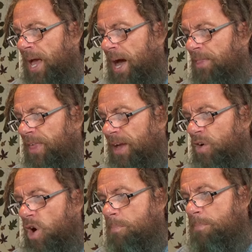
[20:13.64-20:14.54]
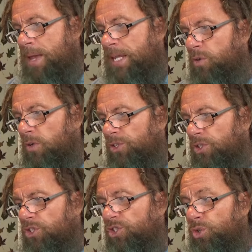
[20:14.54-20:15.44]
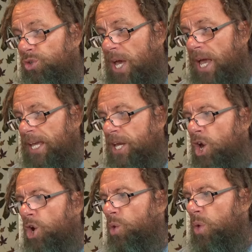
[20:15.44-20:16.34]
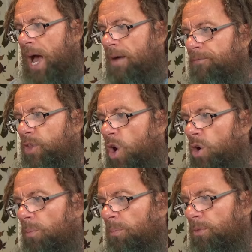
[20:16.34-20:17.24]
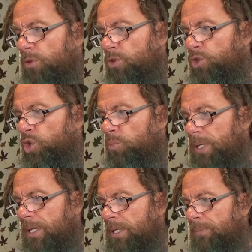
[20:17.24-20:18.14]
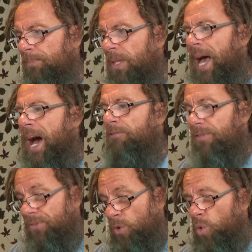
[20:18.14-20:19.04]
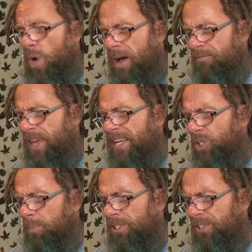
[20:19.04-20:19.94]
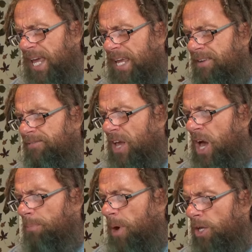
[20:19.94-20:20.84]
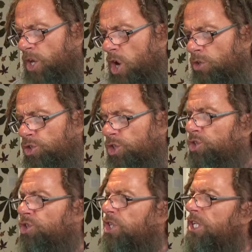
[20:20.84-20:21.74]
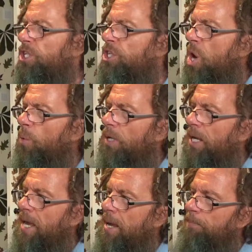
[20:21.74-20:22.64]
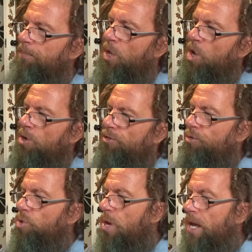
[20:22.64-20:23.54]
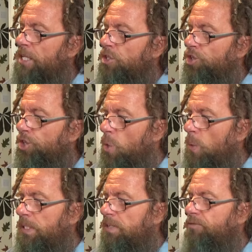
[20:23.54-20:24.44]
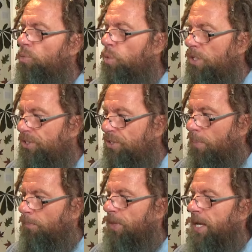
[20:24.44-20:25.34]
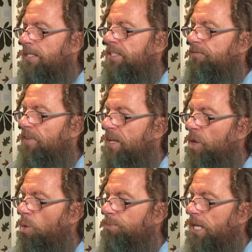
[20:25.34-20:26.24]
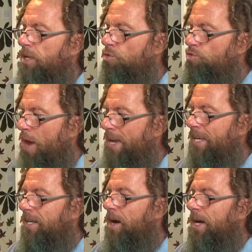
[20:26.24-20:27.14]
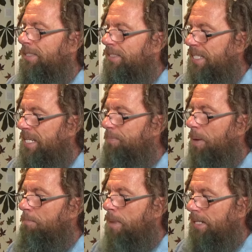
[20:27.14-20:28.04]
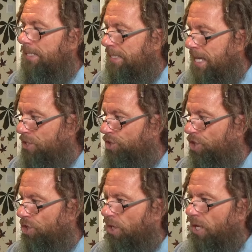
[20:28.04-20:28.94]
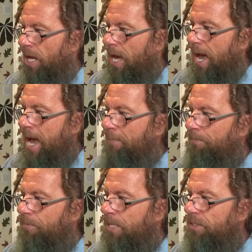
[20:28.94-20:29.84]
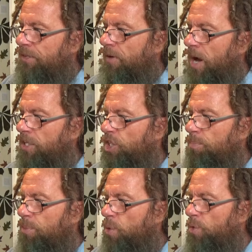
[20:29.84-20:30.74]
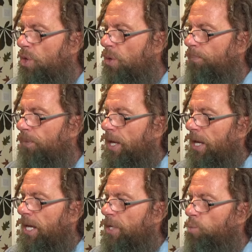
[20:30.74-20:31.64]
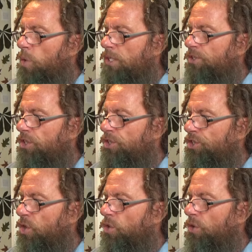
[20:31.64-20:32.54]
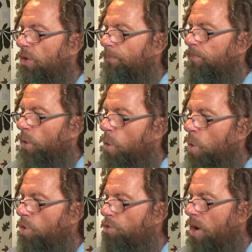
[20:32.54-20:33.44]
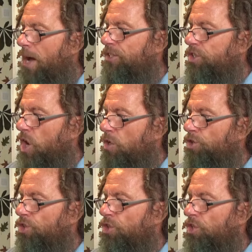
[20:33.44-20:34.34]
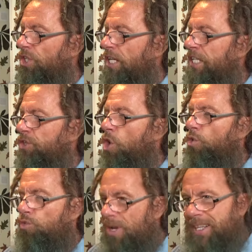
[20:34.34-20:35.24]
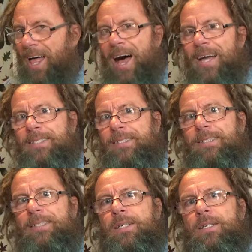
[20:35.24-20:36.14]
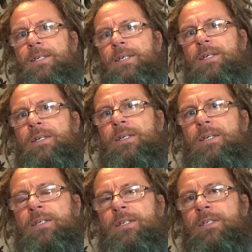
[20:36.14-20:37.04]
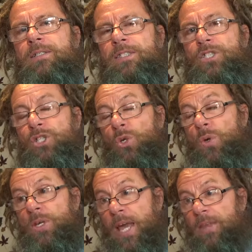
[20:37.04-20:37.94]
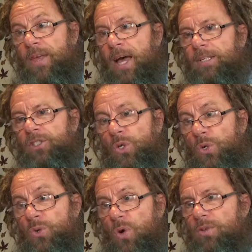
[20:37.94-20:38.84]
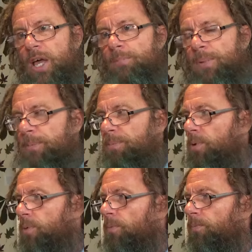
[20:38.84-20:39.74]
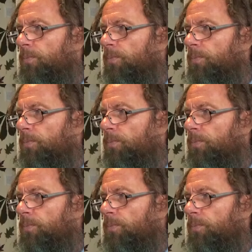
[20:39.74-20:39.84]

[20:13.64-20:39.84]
And there are many Christians today who have not to be have who have yet to be saved by consciously knowing him through intuitive wisdom developed in regular deep meditation and divine communion in which the son or Christ consciousness is realized. Do you get that? Do you grok that, people?